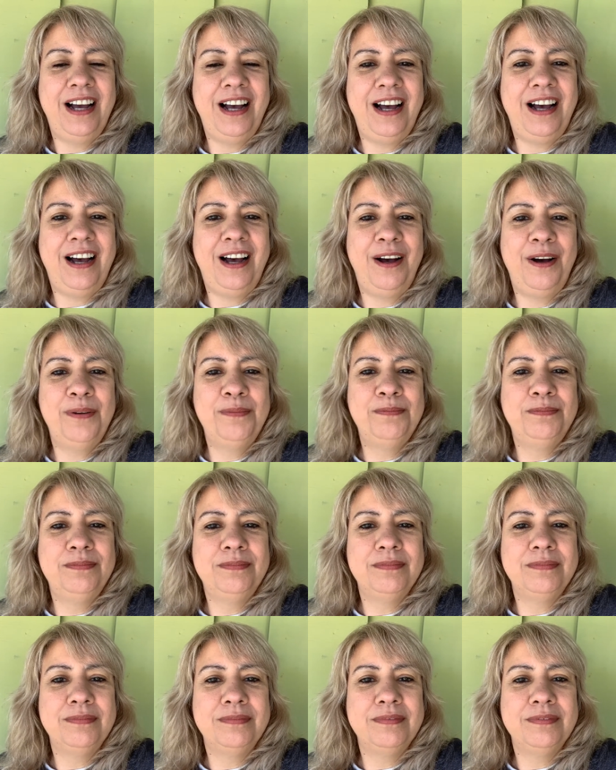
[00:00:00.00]
Um,
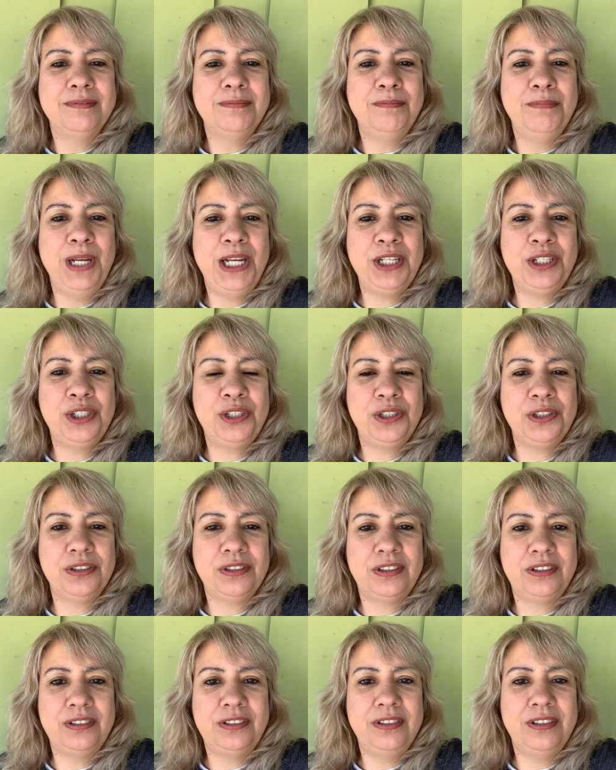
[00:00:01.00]
make
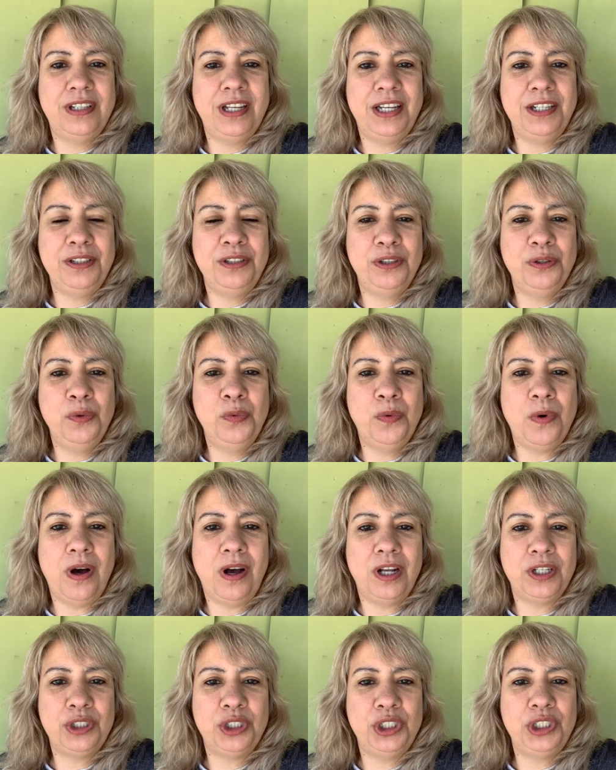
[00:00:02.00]
sure that you
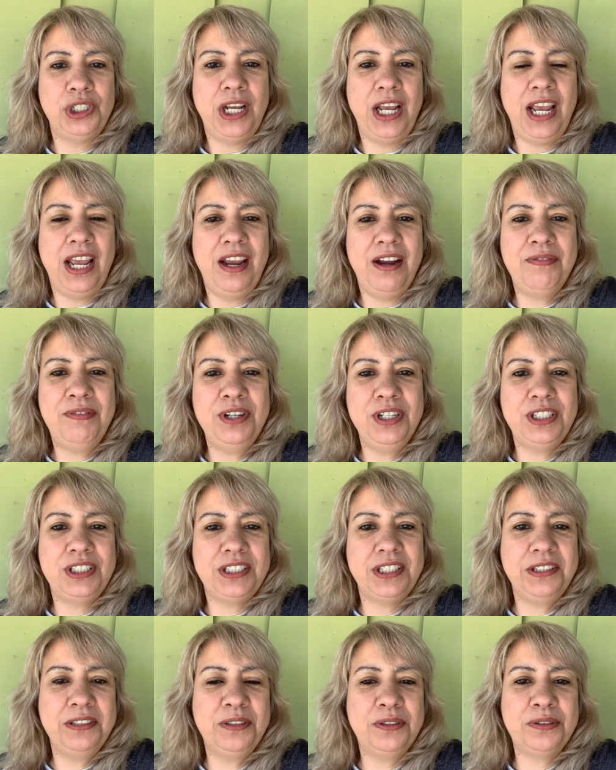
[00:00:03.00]
watch every
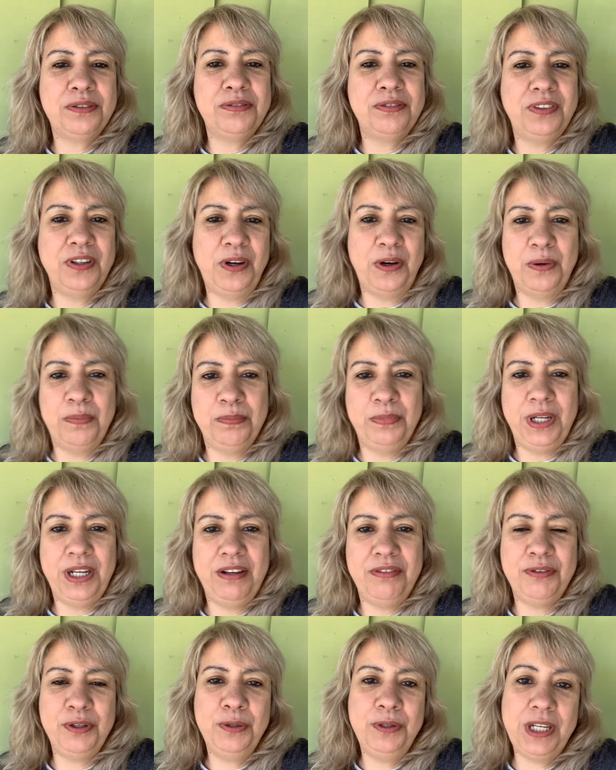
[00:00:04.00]
single film
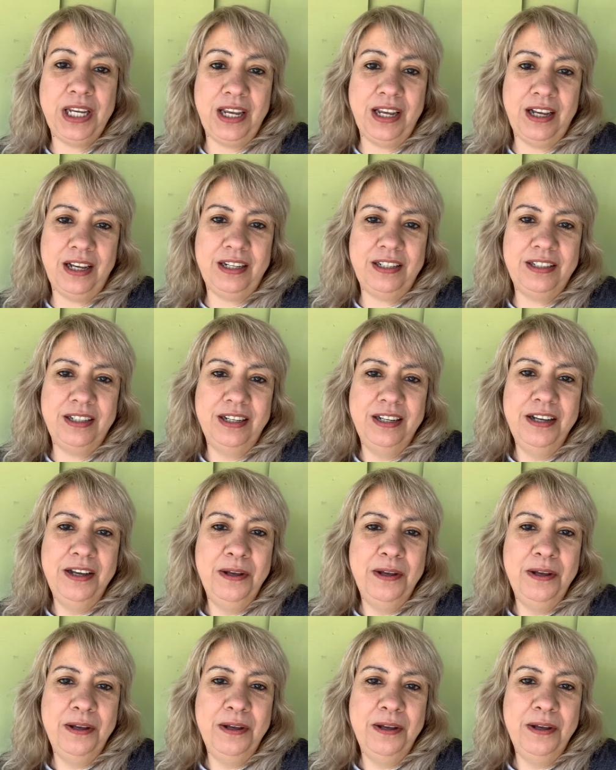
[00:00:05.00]
if you can,